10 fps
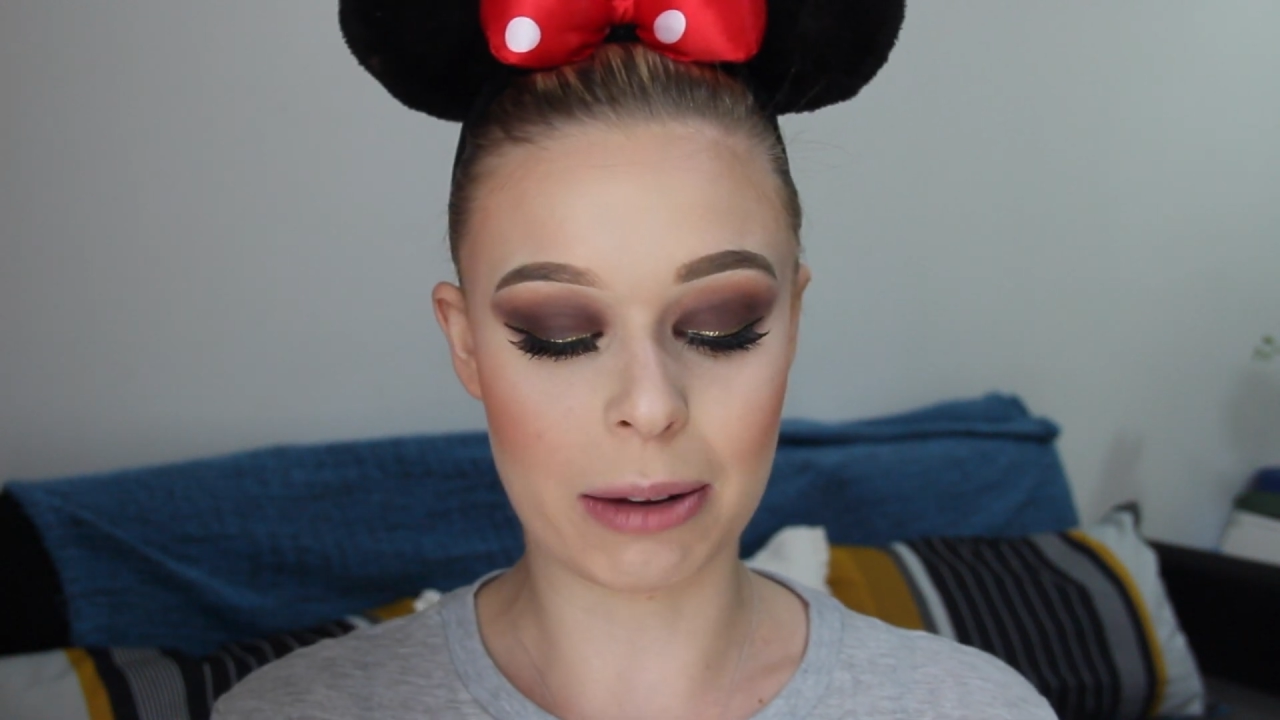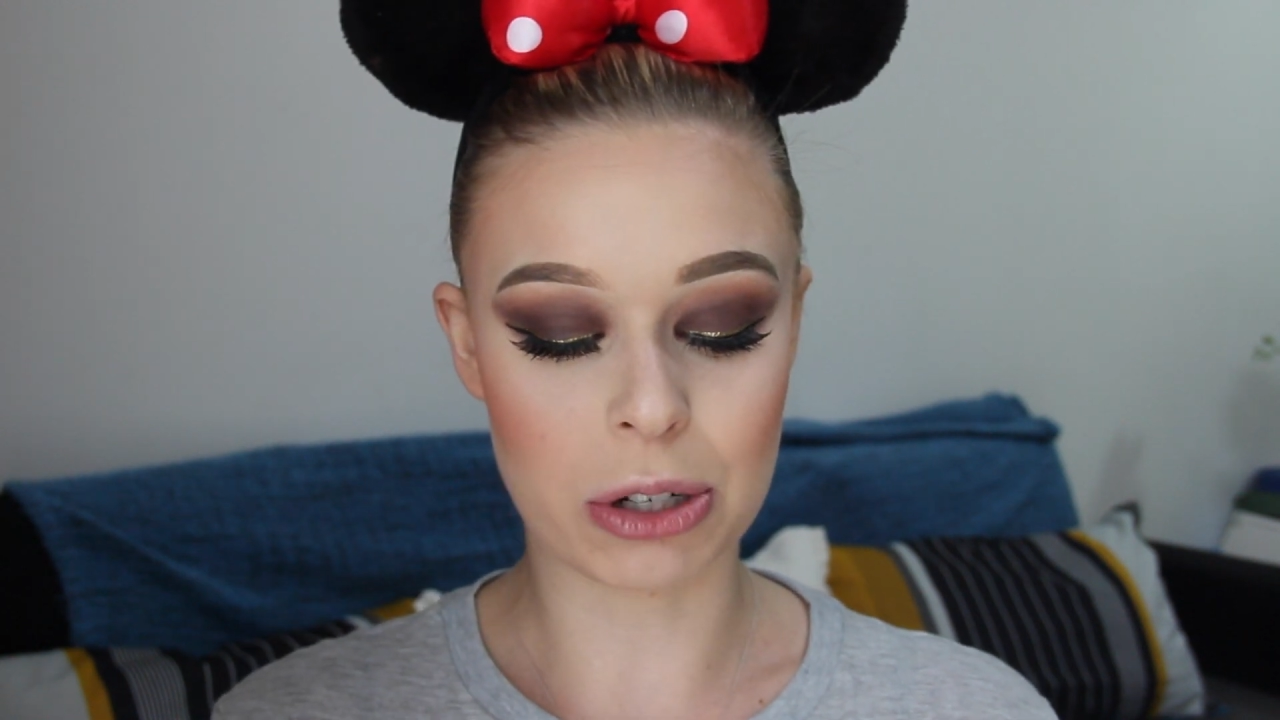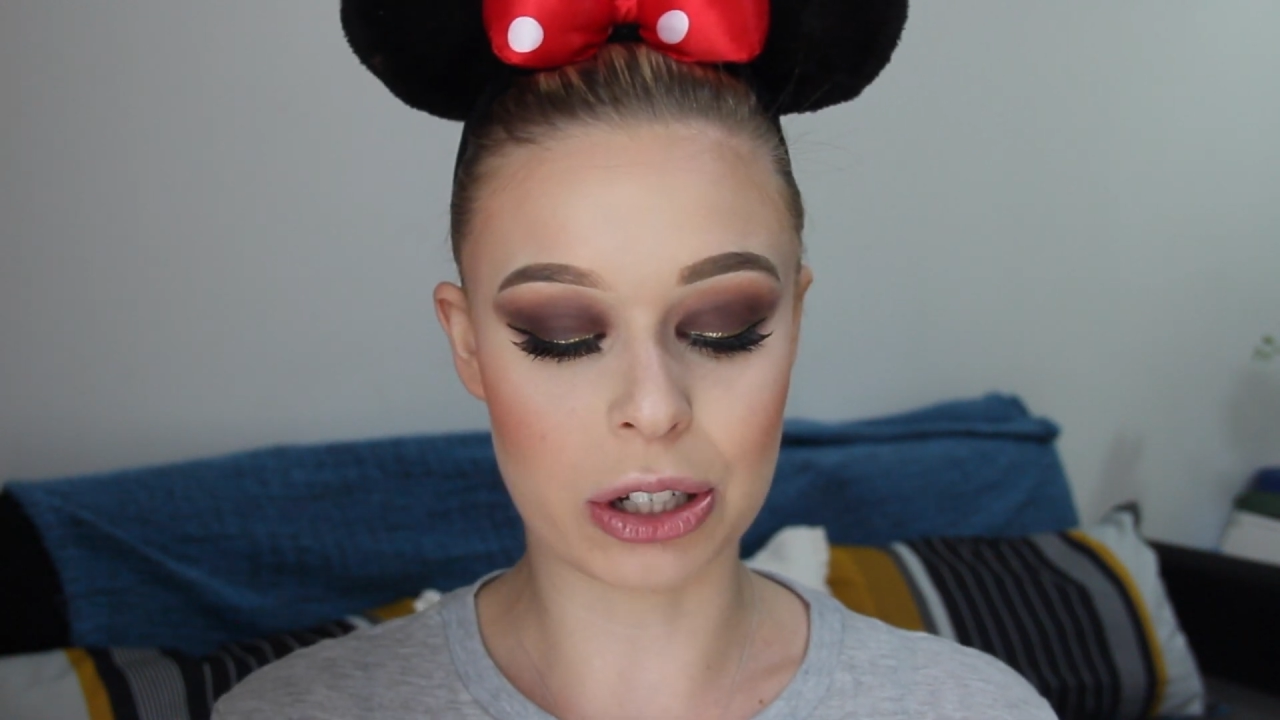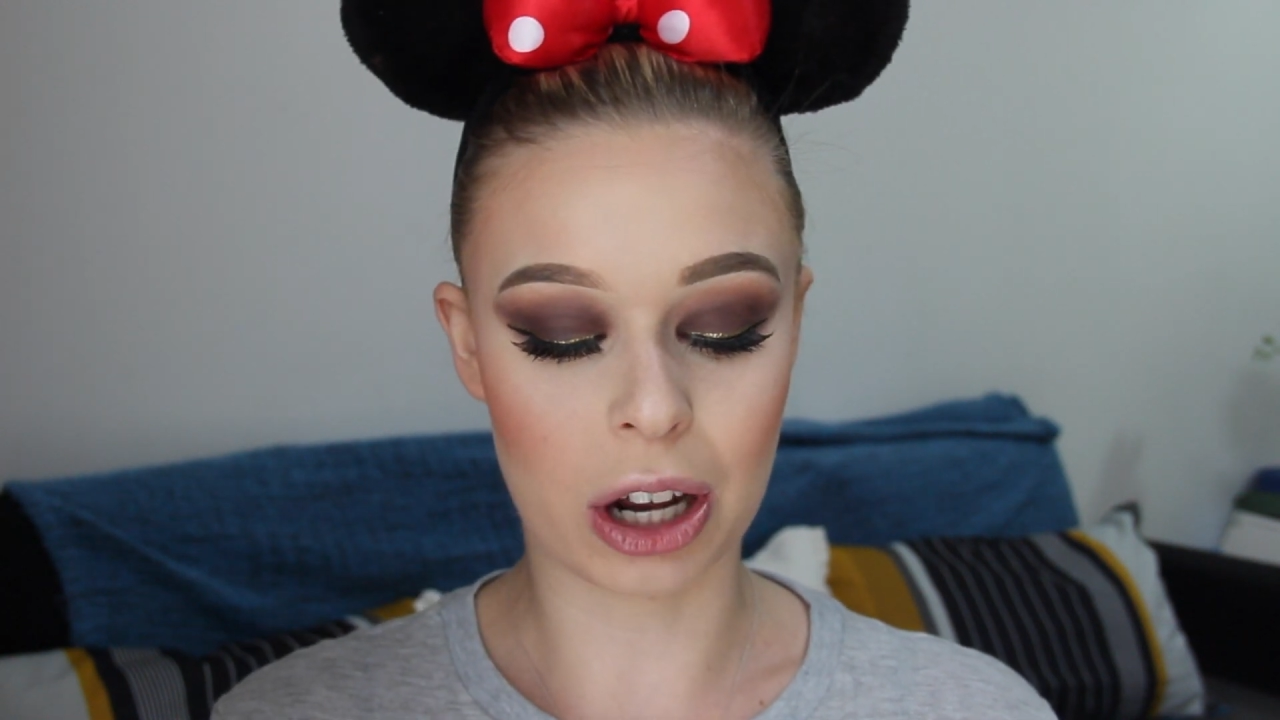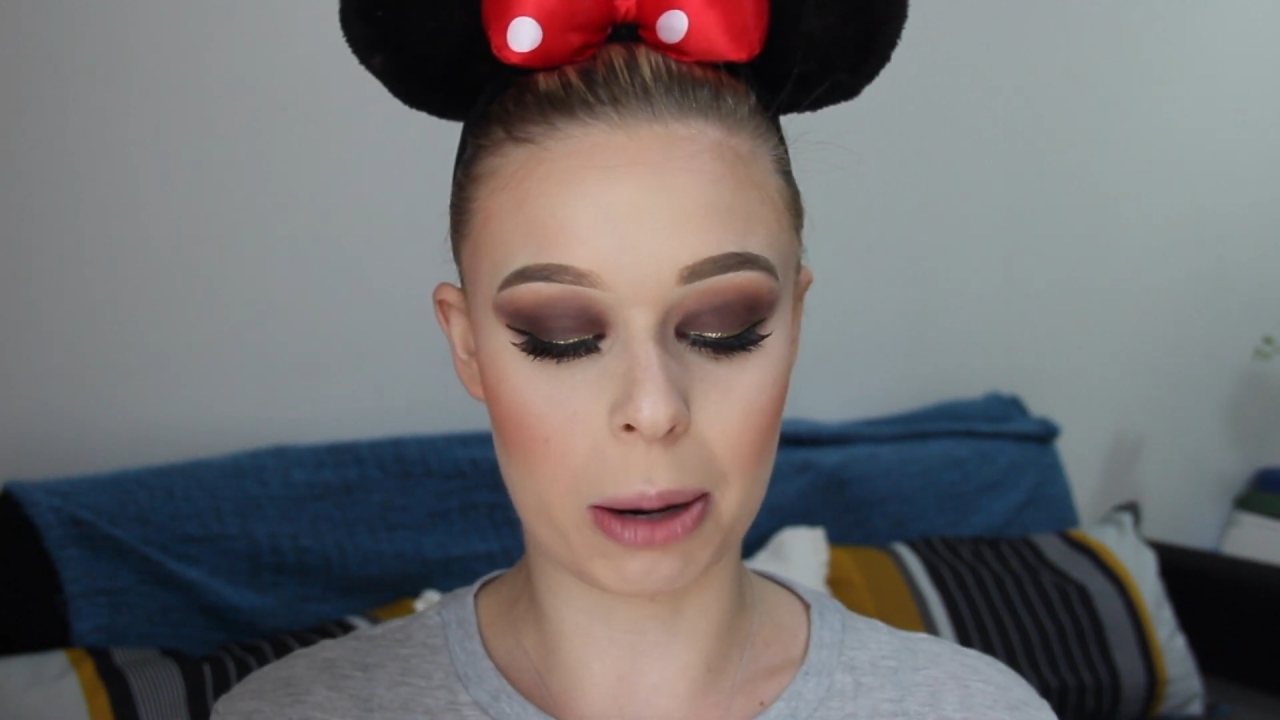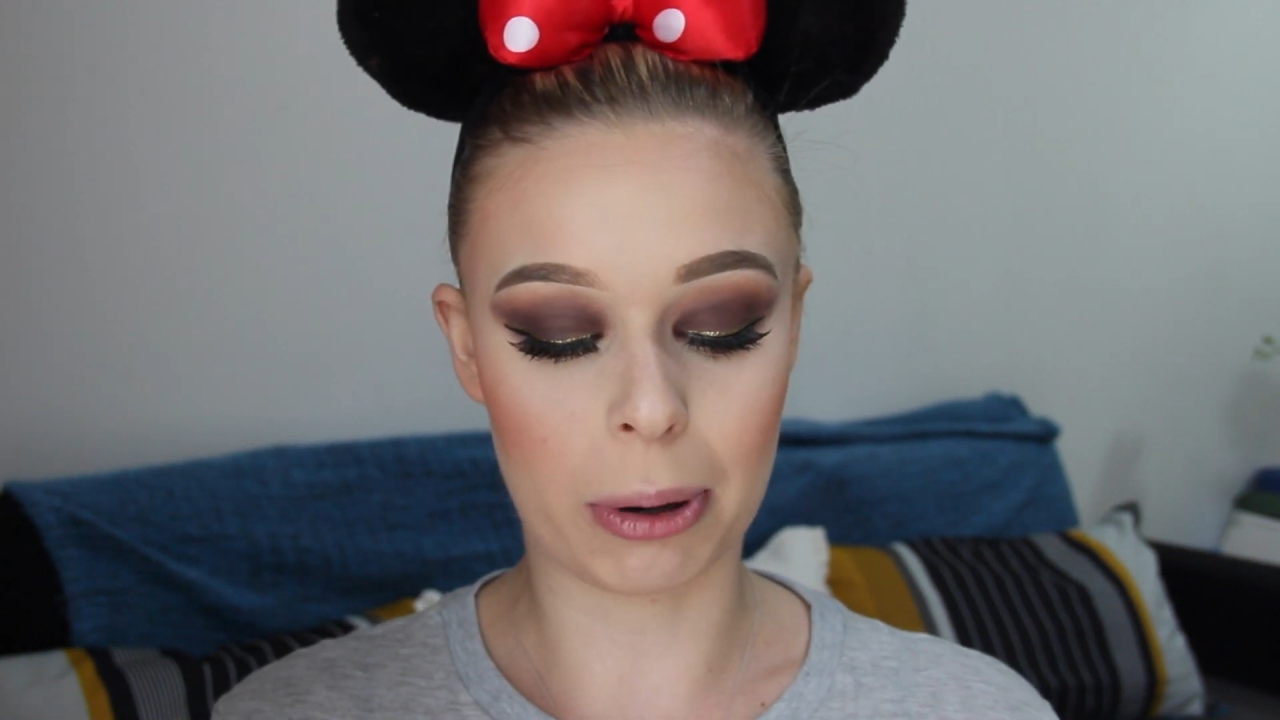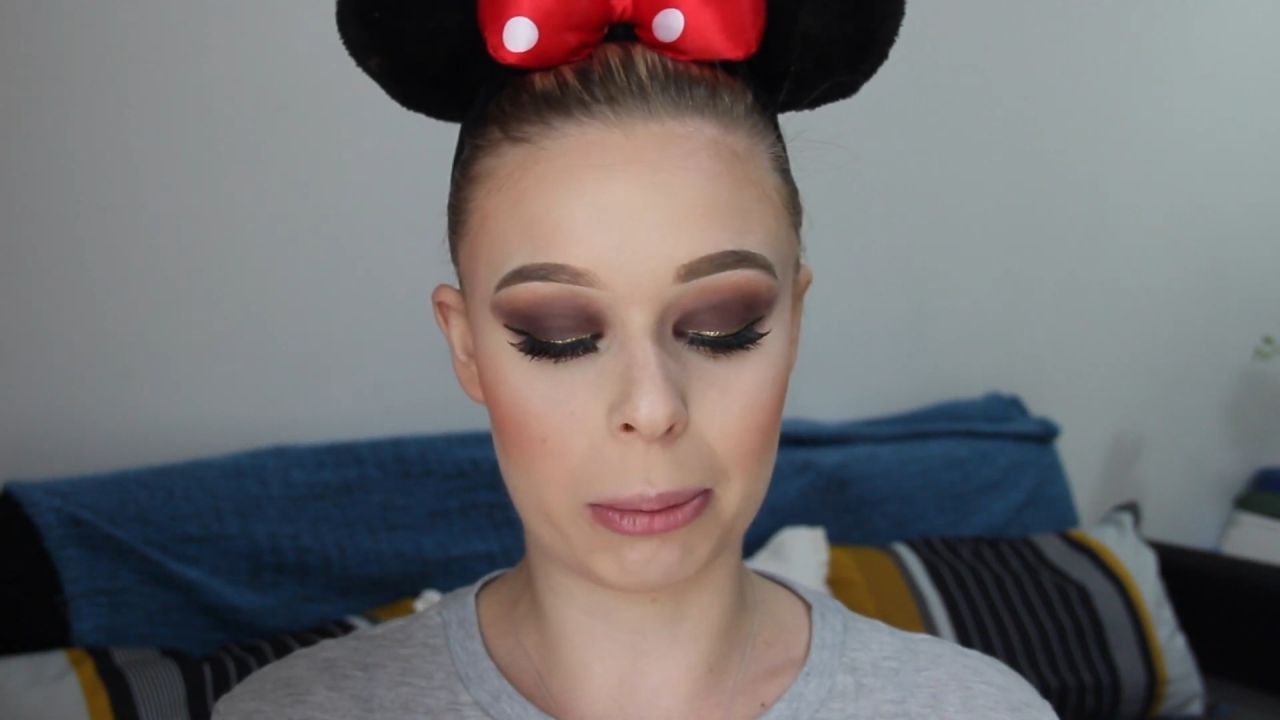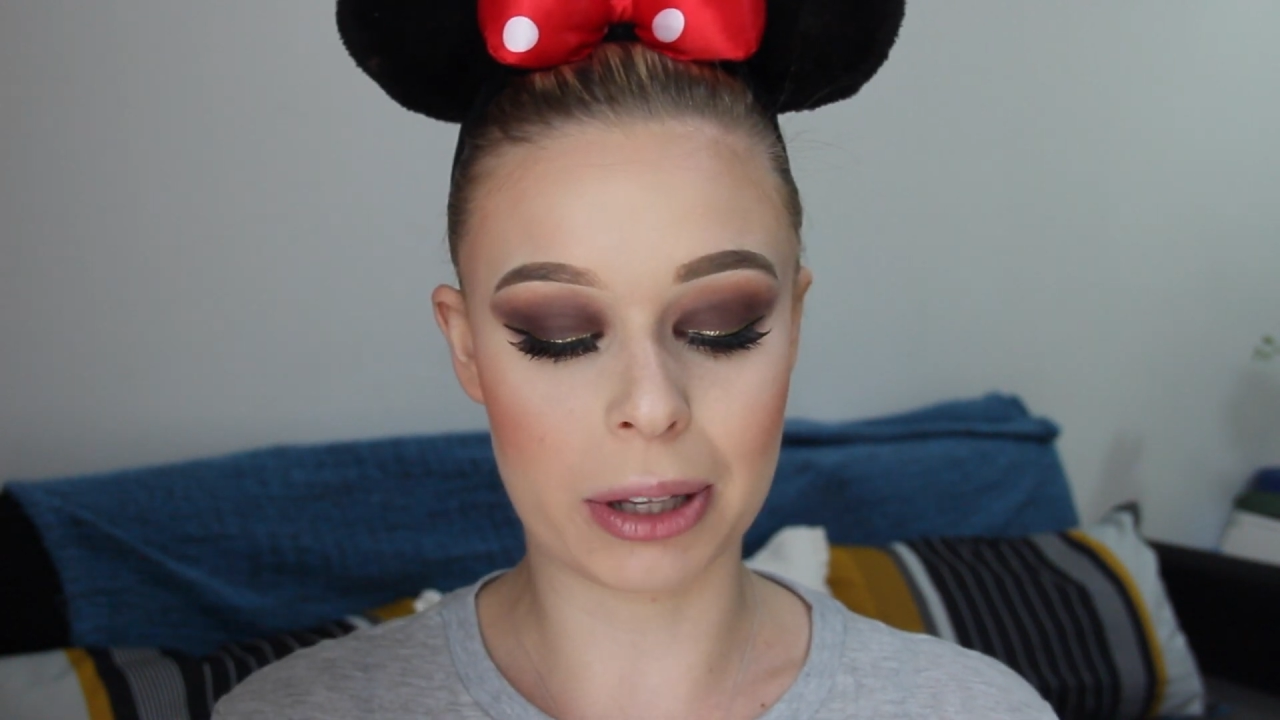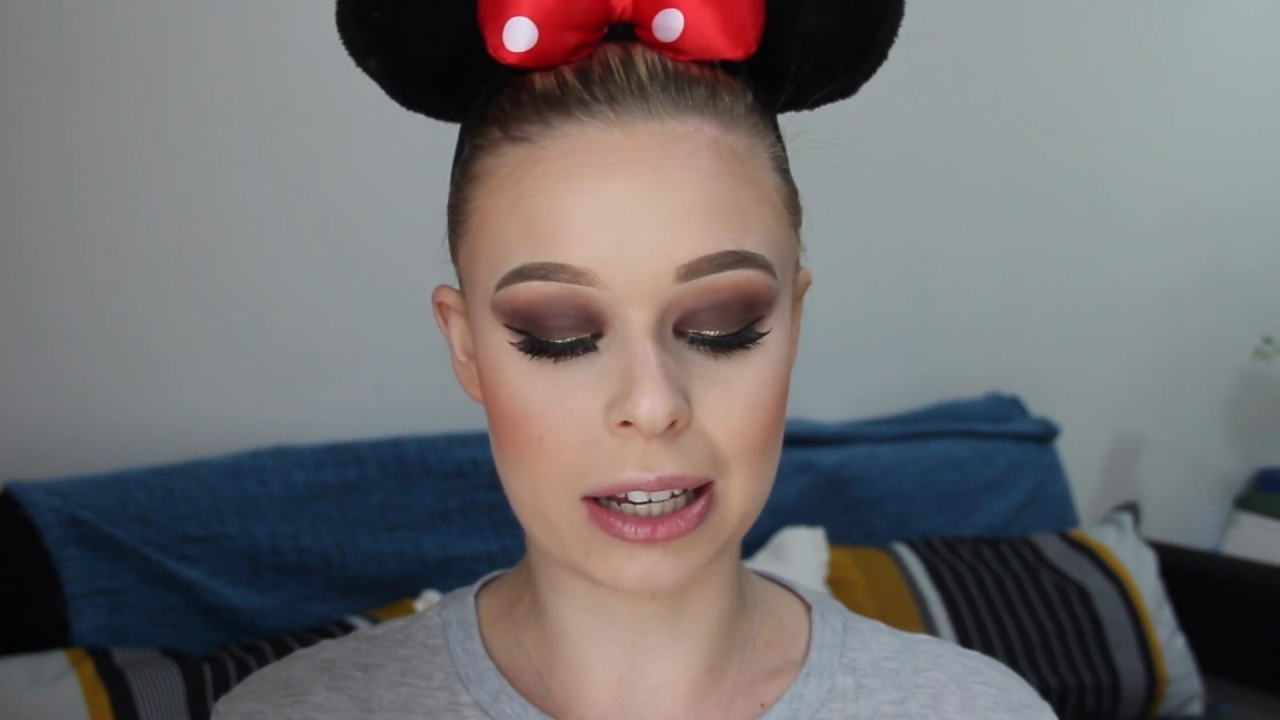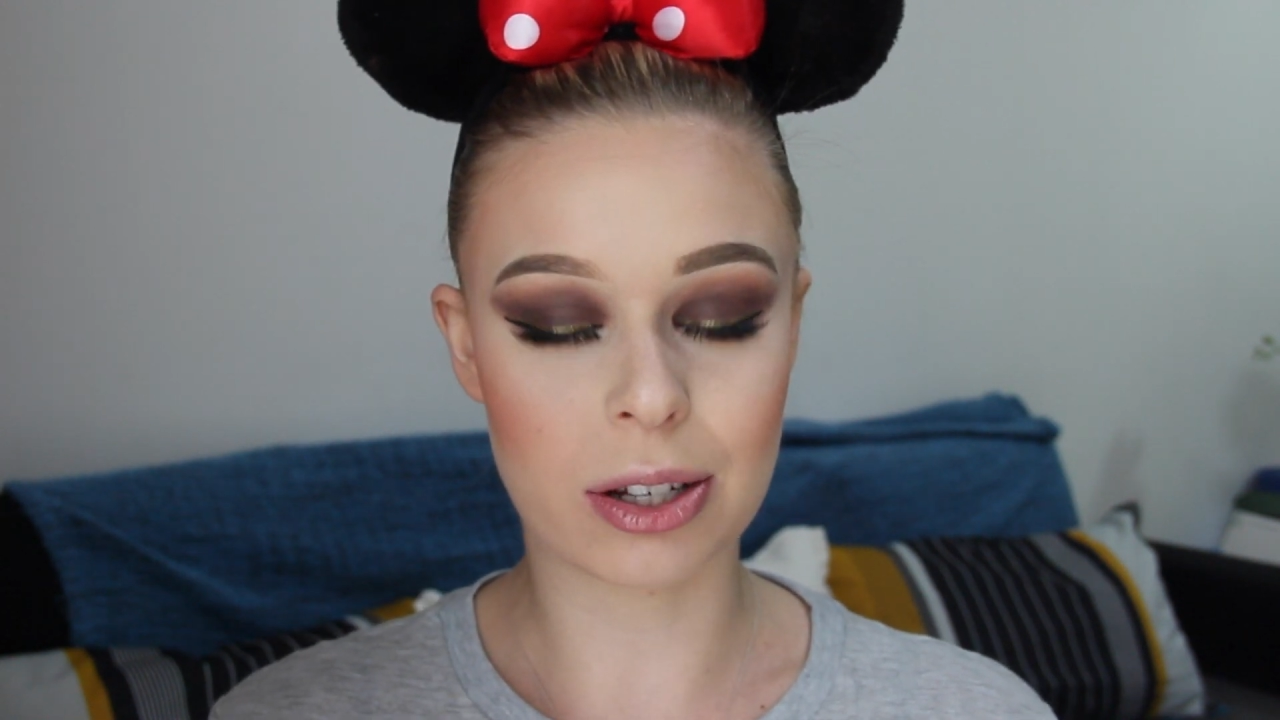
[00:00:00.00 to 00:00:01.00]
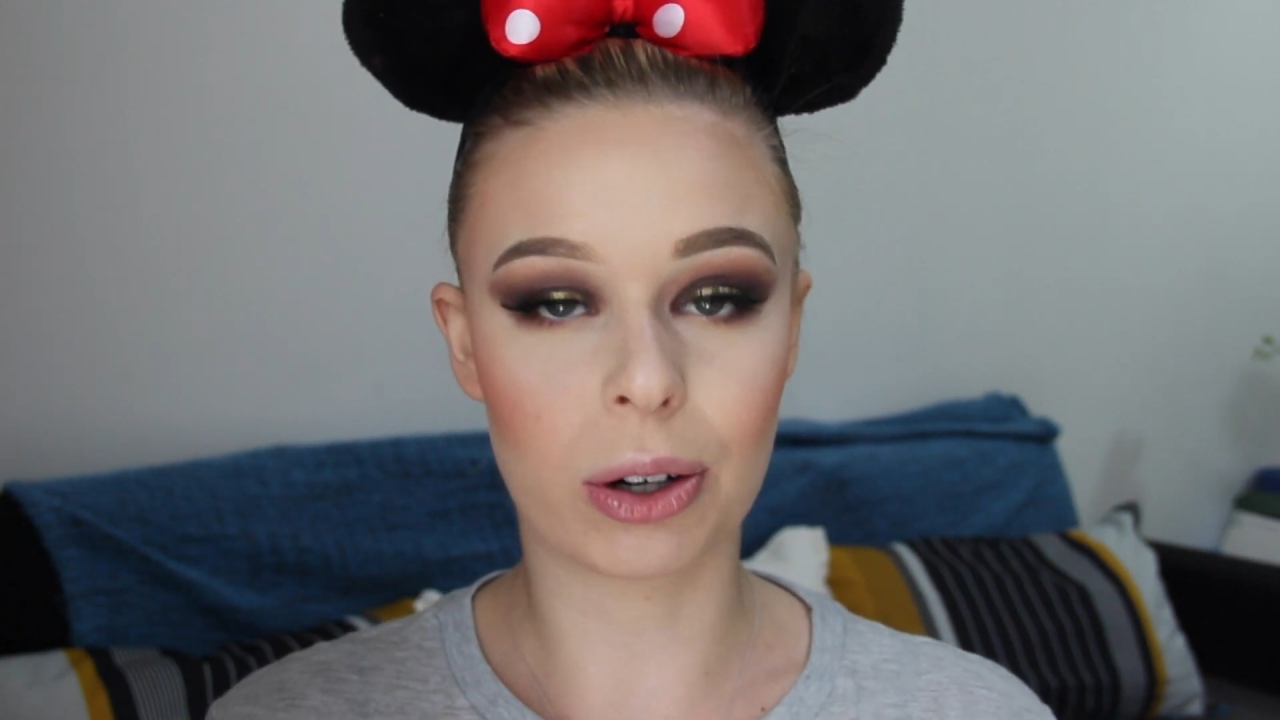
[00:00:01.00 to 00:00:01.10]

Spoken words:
am just gonna pop this